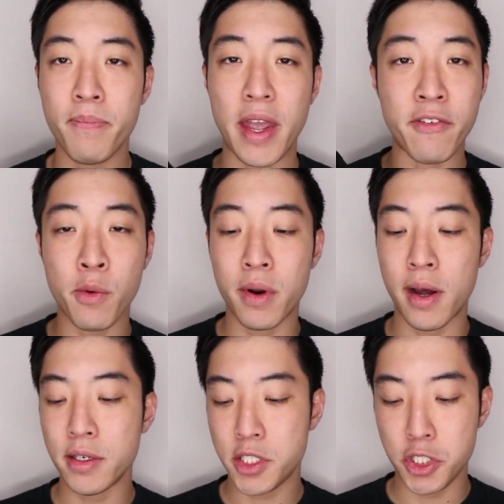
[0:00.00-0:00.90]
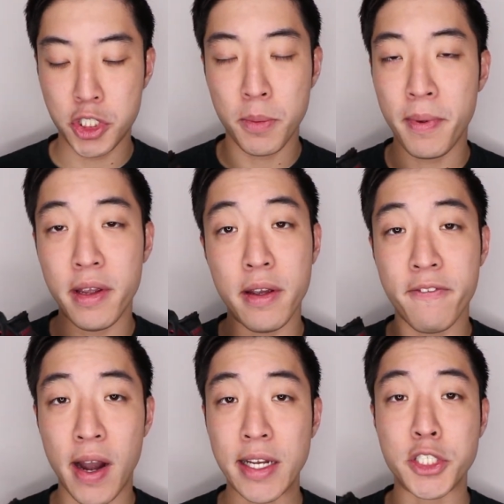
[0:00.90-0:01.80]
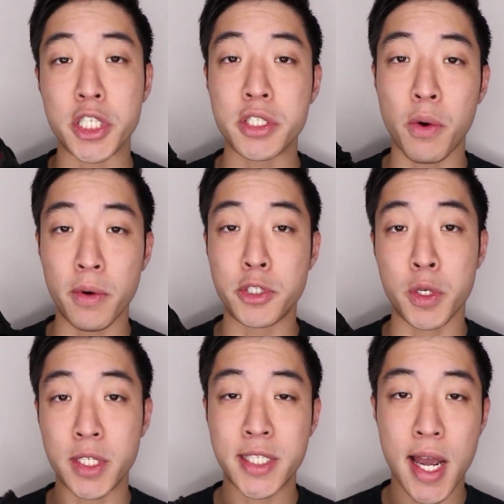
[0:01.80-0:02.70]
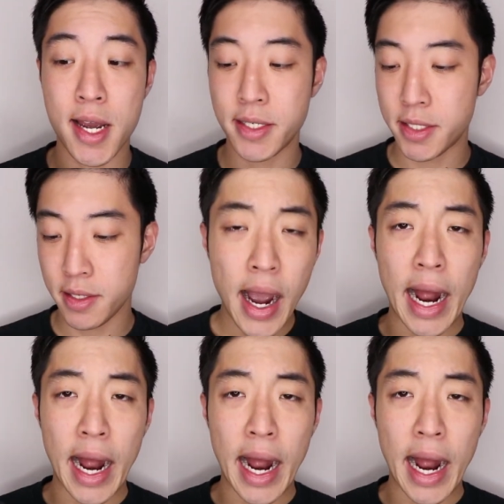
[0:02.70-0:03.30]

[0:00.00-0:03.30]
Everyone else, you should be fine just going true to size.